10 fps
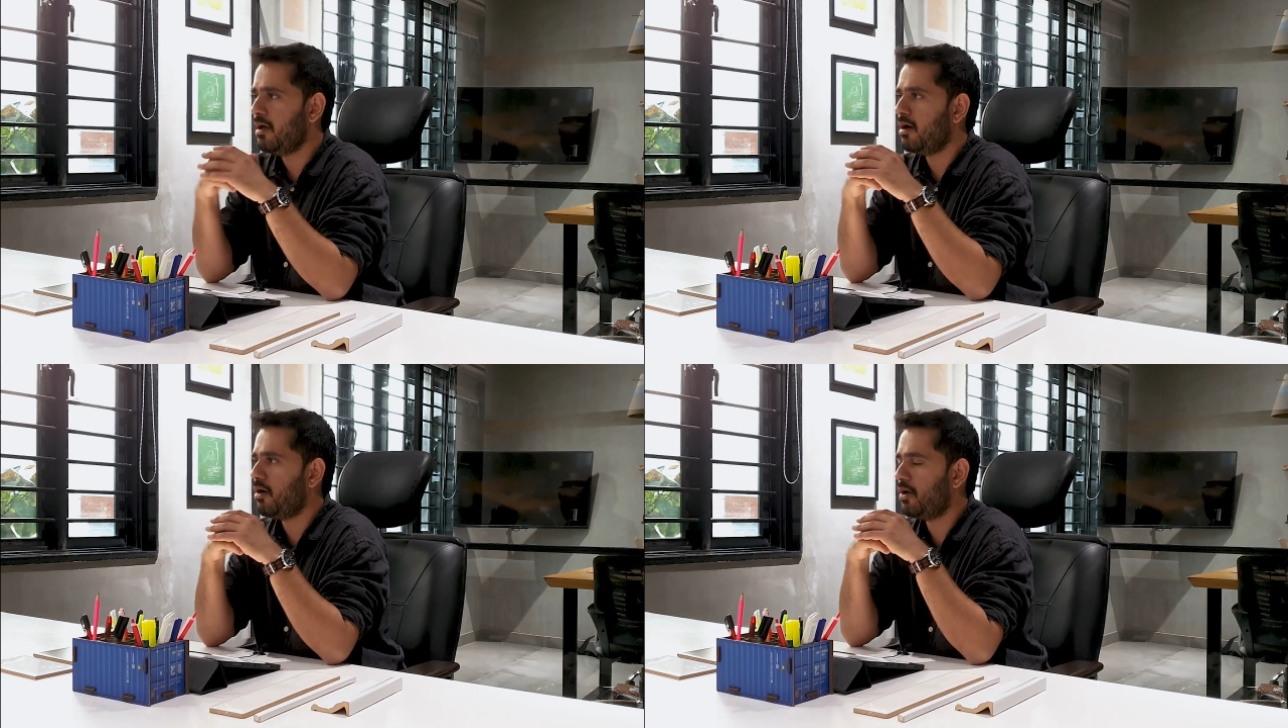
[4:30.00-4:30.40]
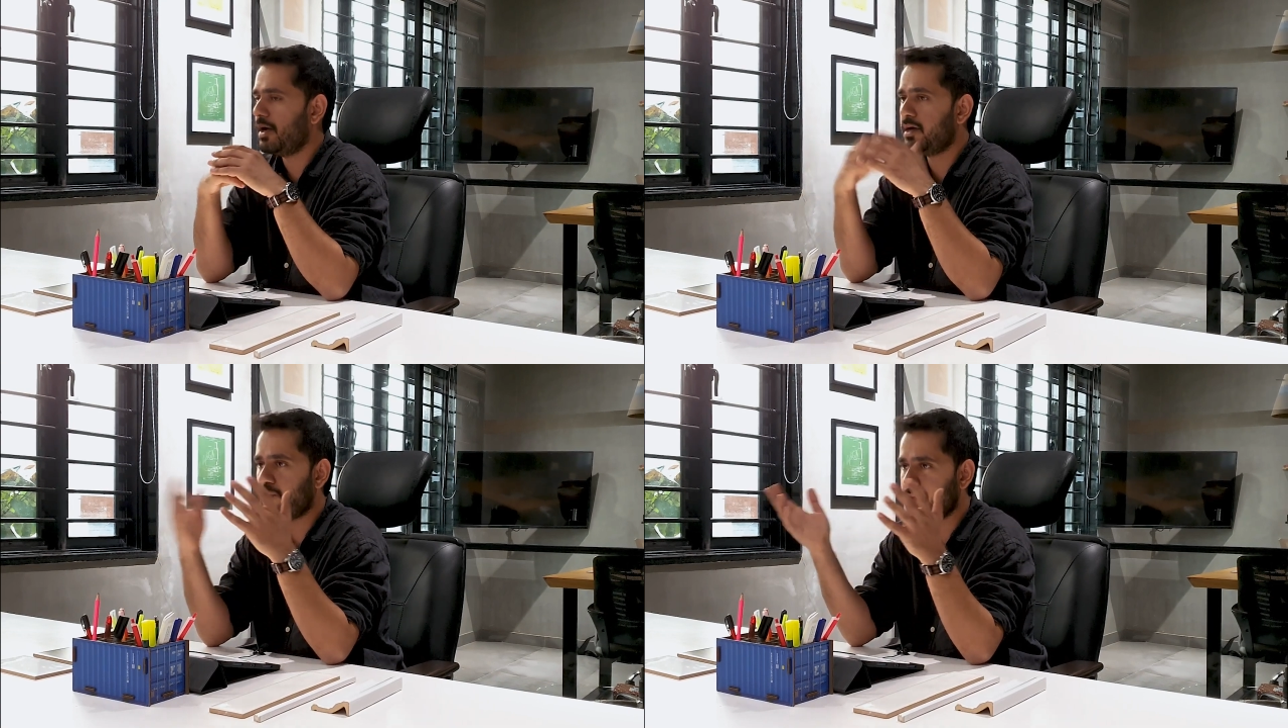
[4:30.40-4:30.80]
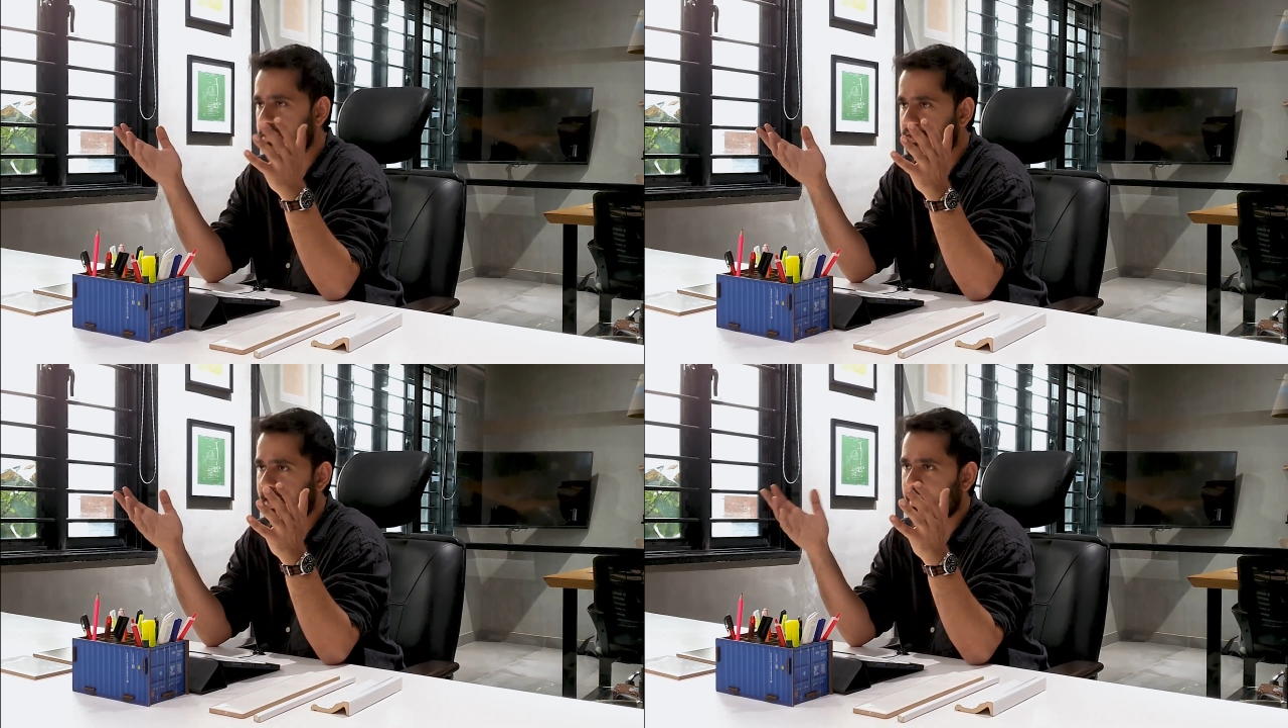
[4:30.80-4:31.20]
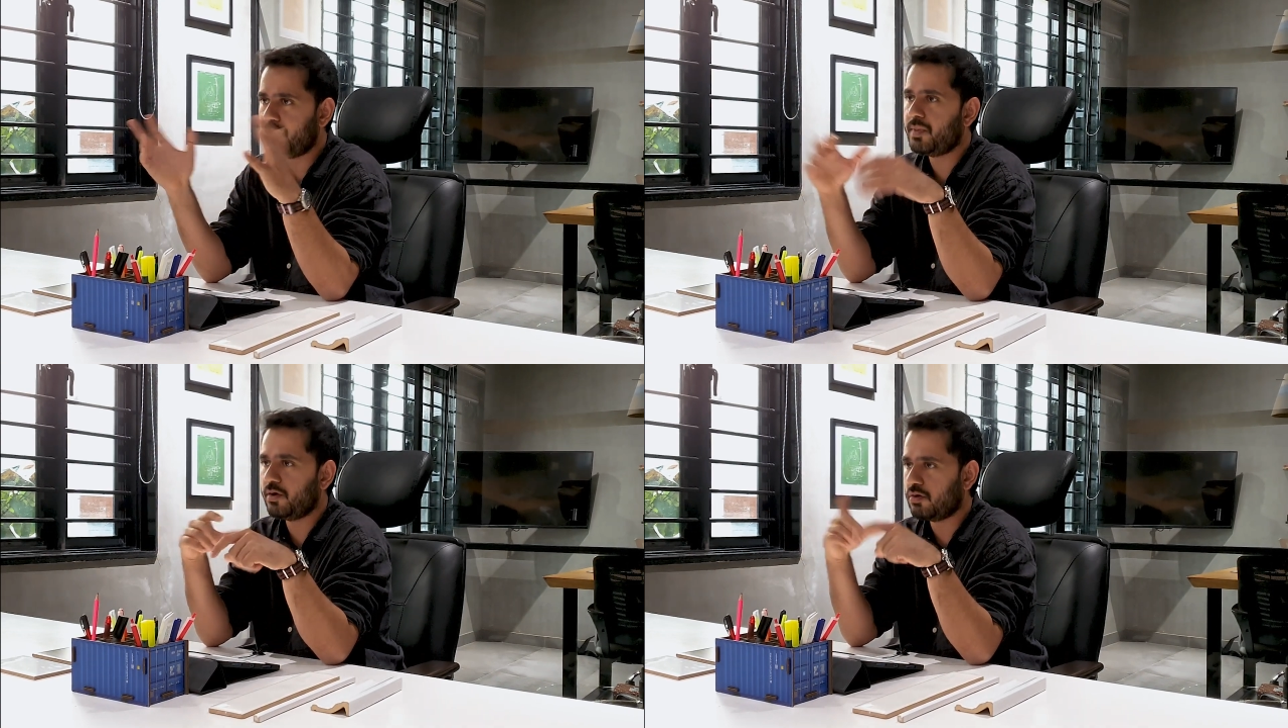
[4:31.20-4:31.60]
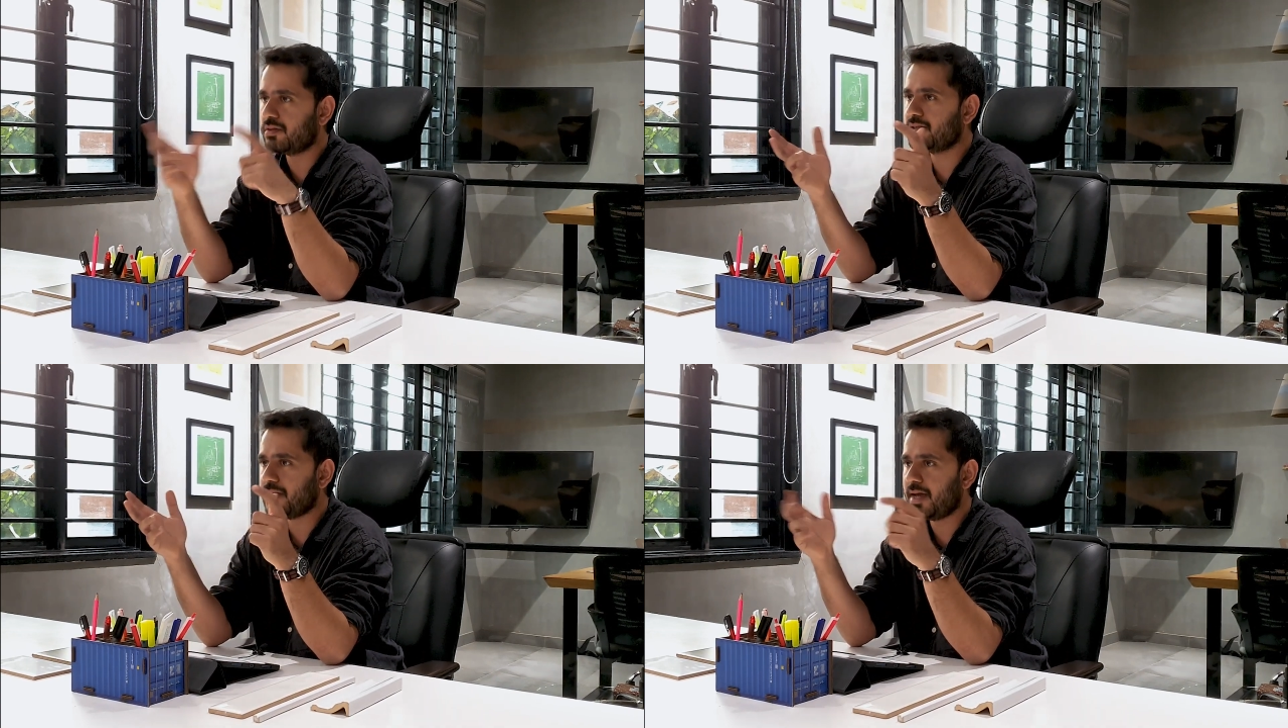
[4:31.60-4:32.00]
or a triple stack, depending on
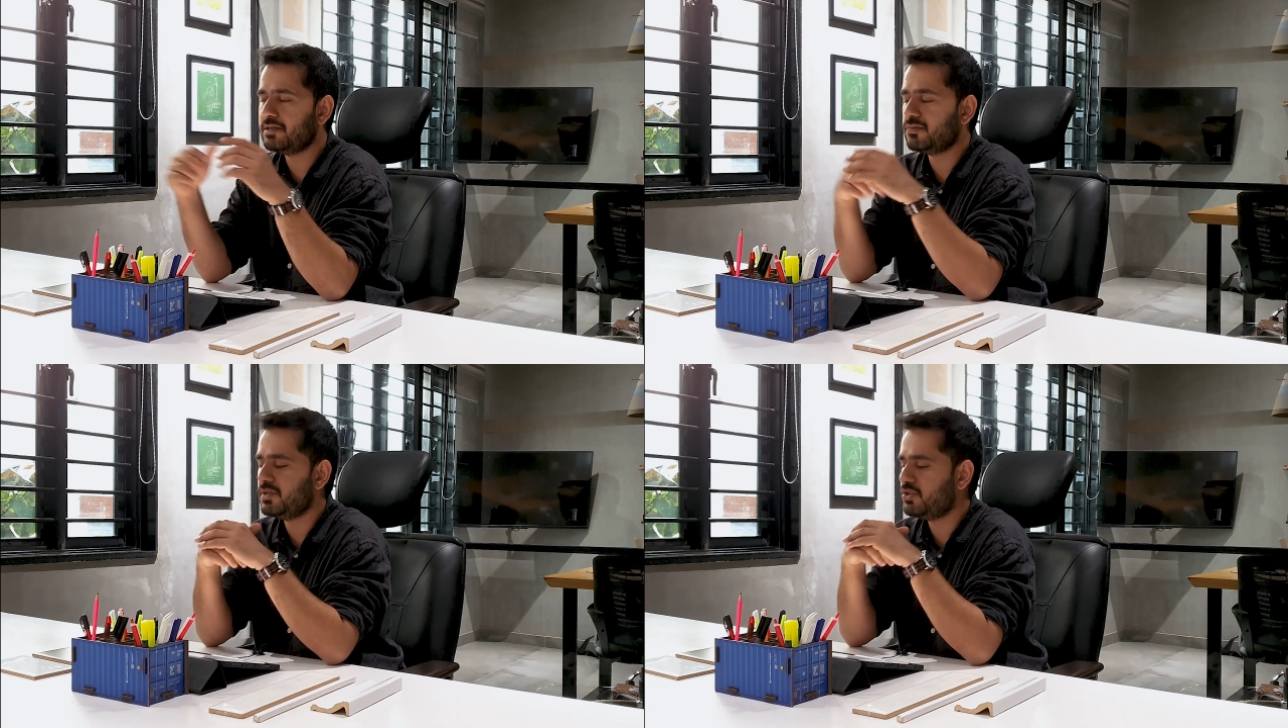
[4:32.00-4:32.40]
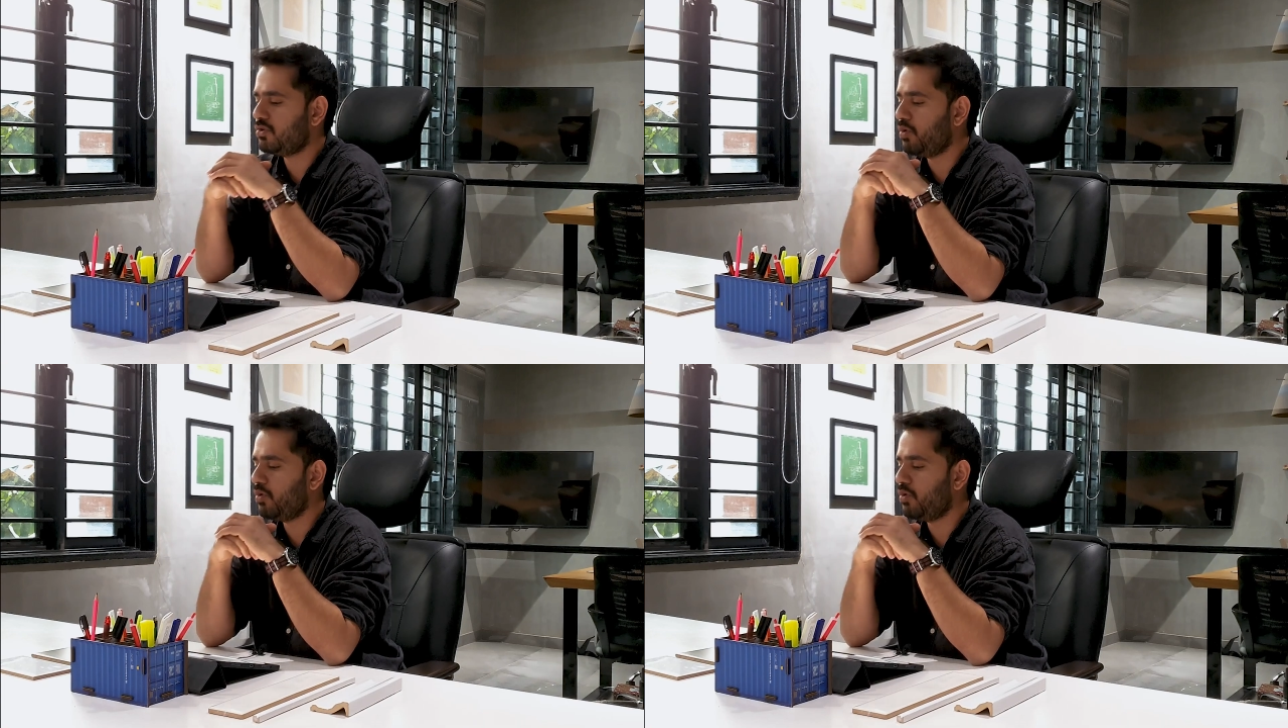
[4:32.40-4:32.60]
the size which